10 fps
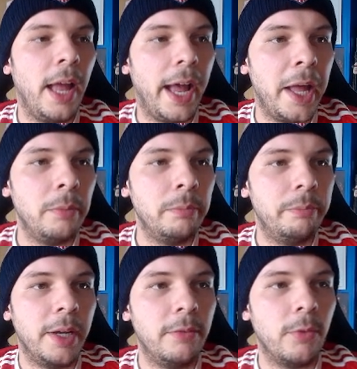
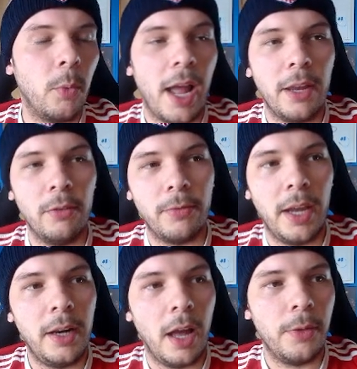But from what I can
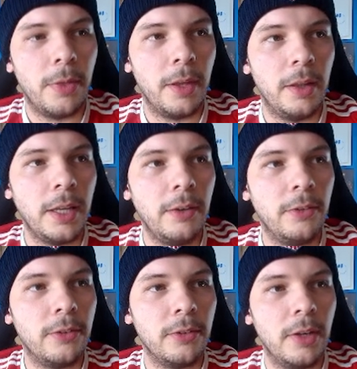find, other than
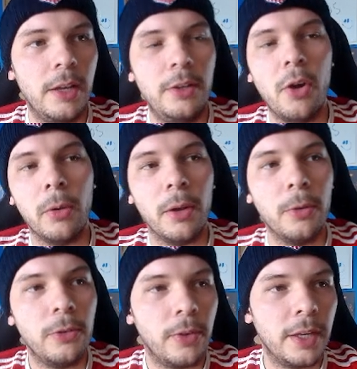these
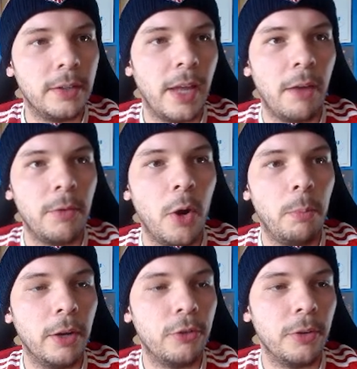Adolos that have no
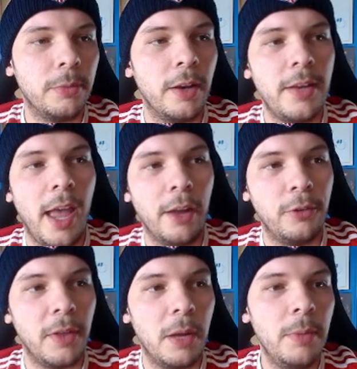picture
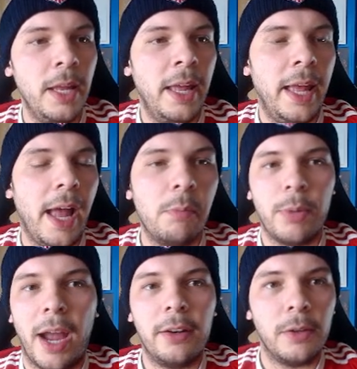attached to them,
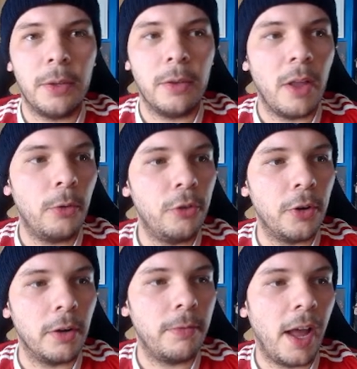practically the lowest
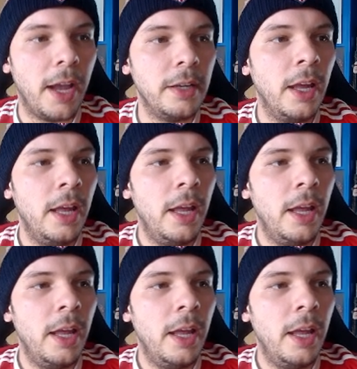you're going to find.